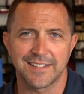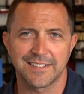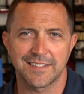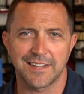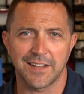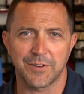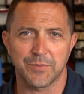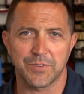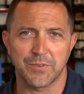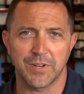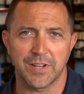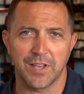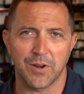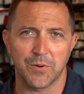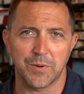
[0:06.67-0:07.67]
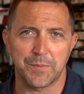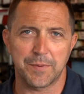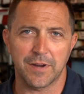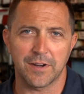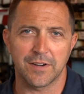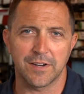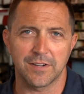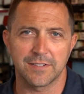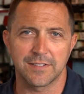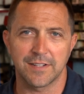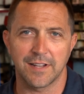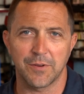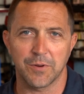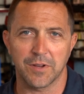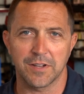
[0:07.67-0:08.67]
Dan with 3D Auto Repair here.
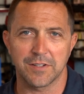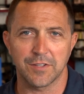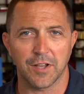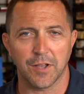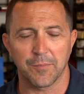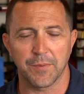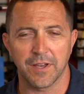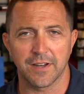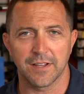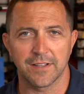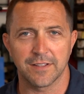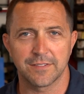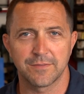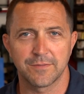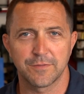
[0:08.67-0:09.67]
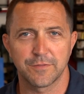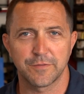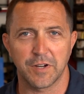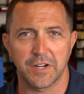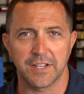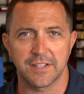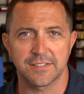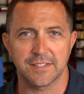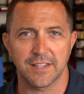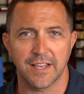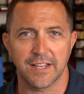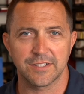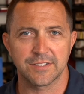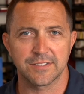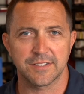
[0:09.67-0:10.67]
Today we're going to talk about a funny /
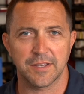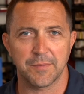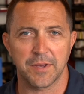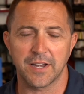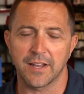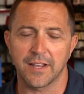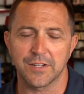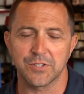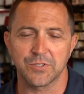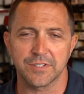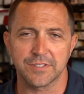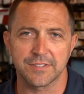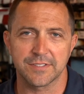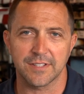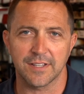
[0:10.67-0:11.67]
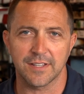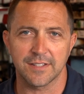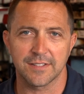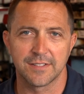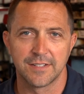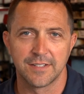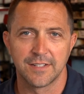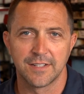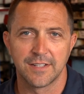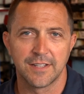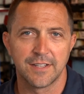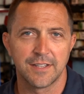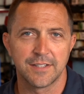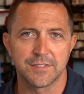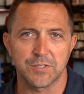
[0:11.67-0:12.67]
semi-dangerous
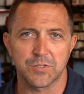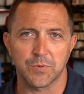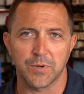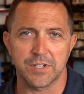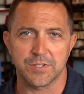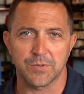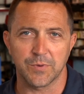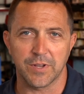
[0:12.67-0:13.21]
situation.